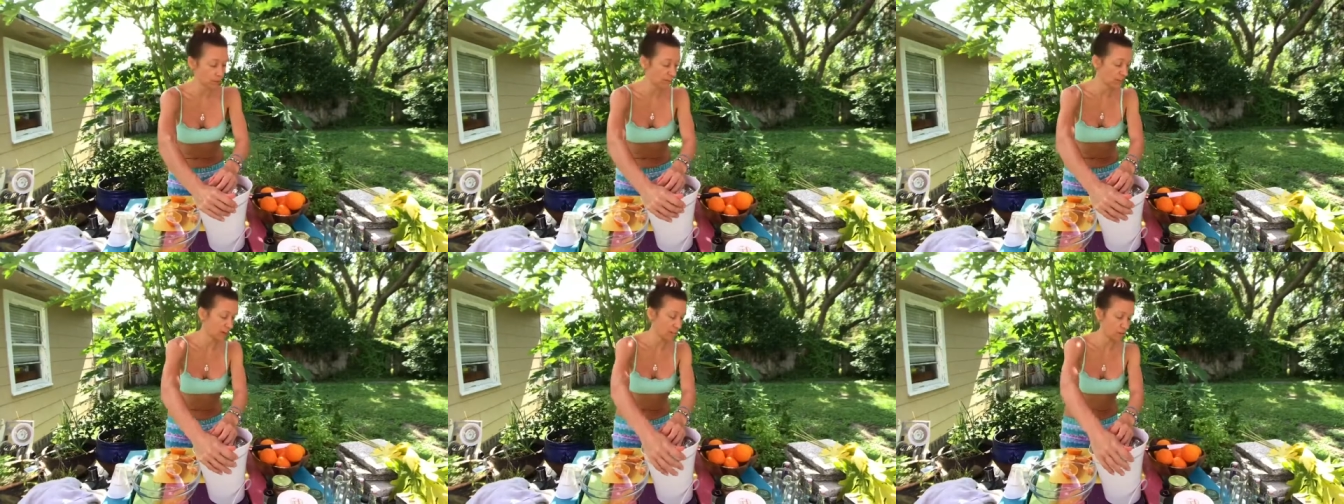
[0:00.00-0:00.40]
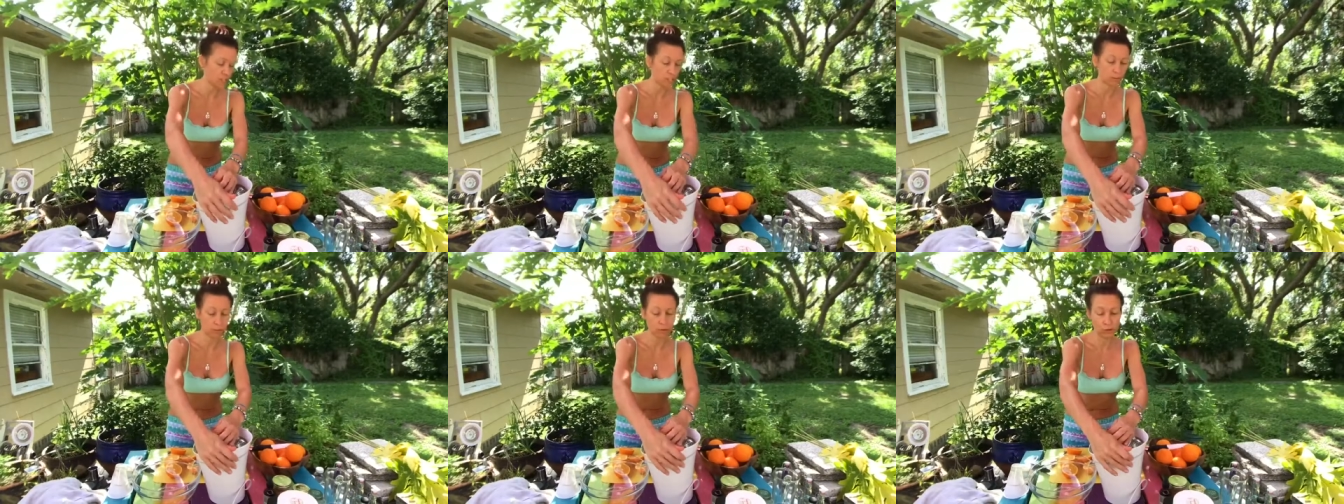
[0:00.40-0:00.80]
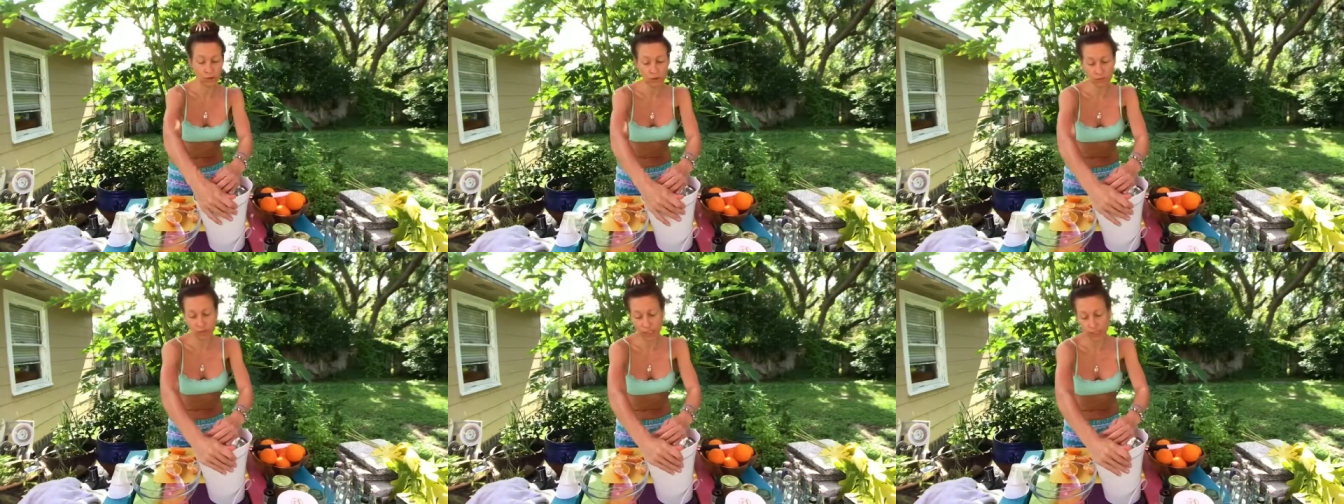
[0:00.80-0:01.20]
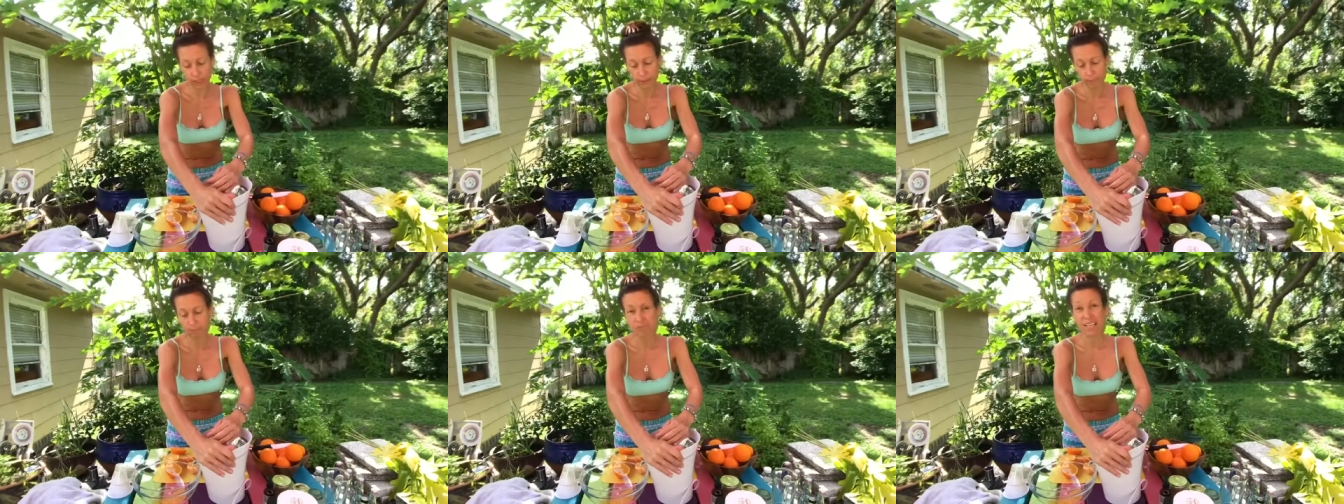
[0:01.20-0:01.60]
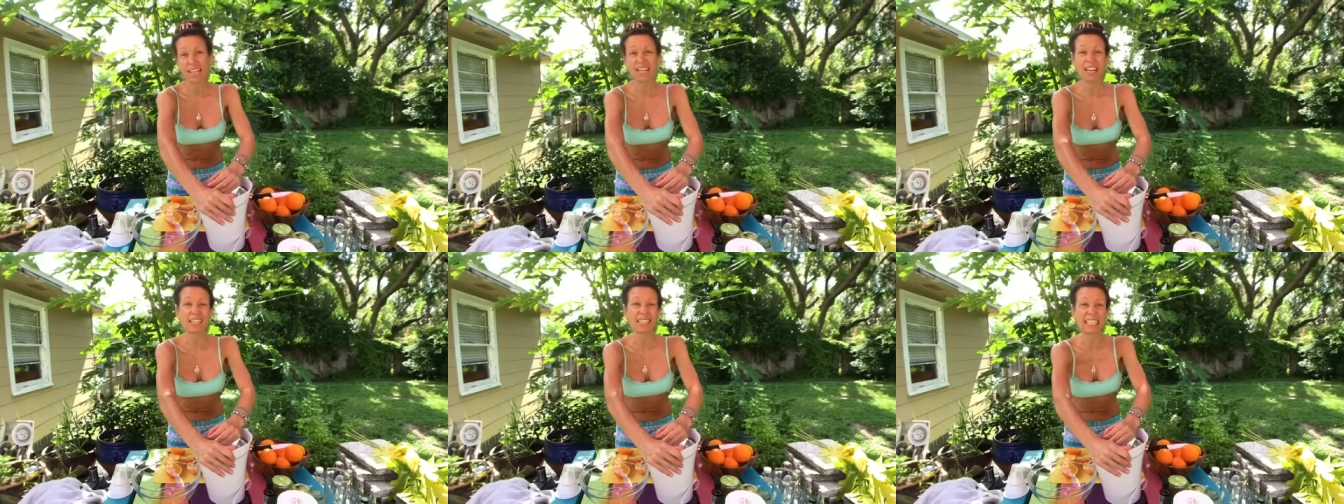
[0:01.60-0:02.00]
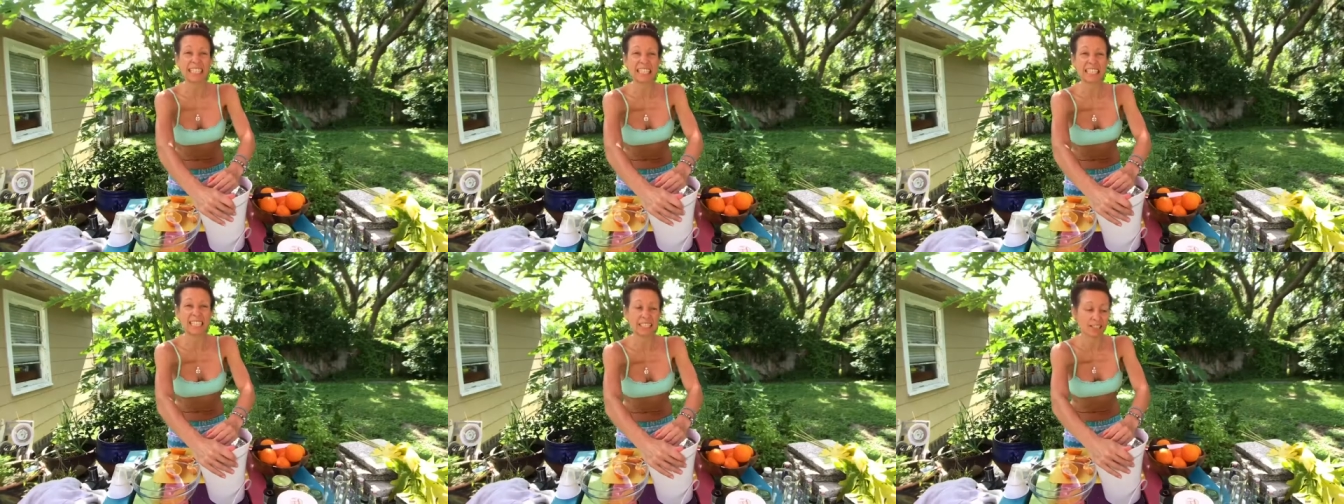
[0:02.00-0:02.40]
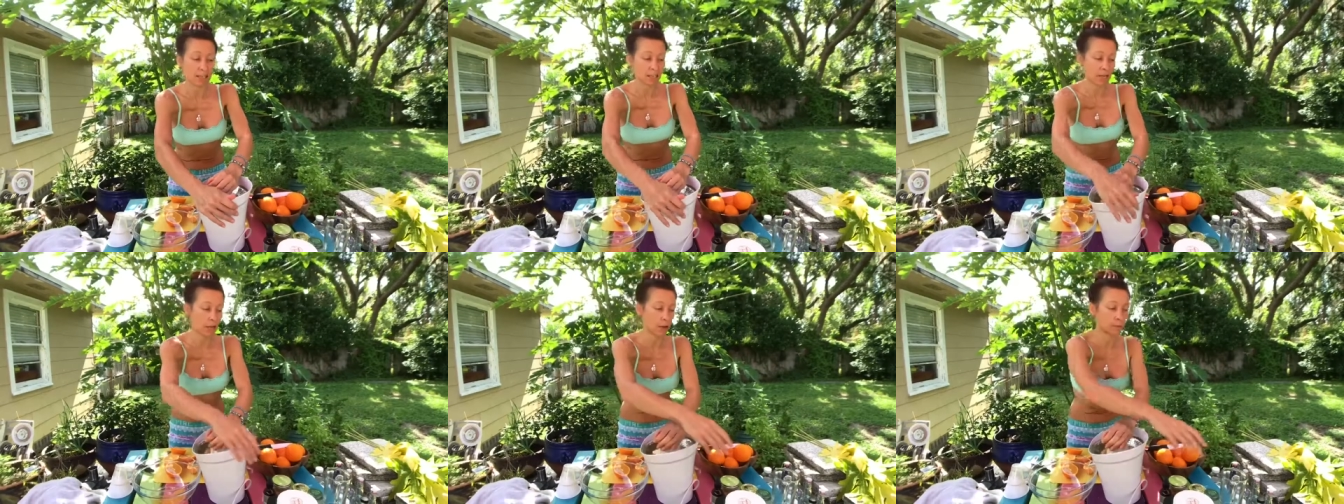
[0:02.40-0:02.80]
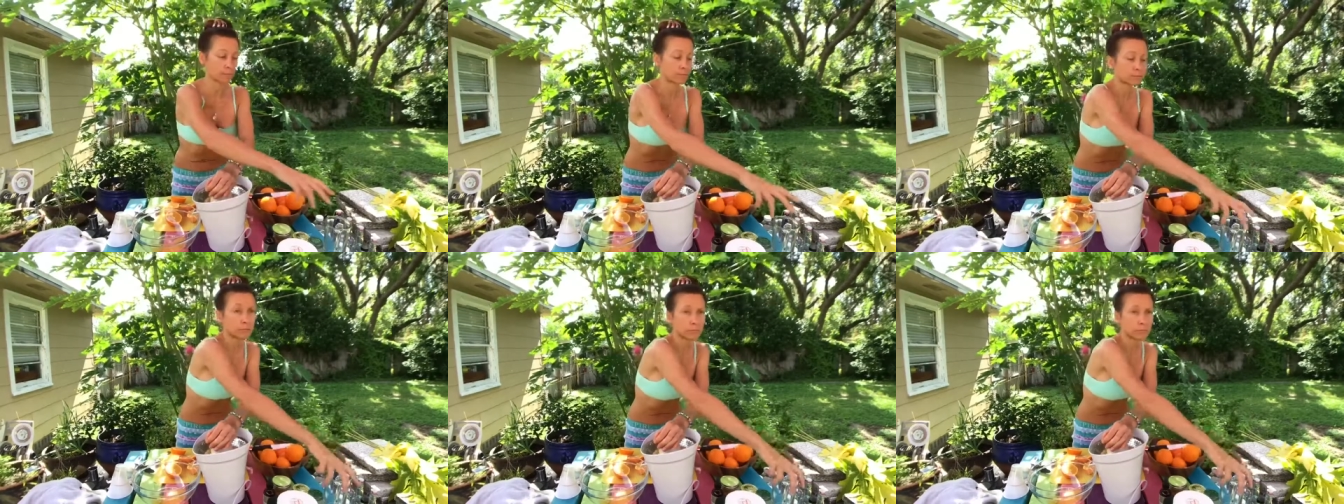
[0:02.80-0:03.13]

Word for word: I've got my spoon over here, and I'll eat it as I go.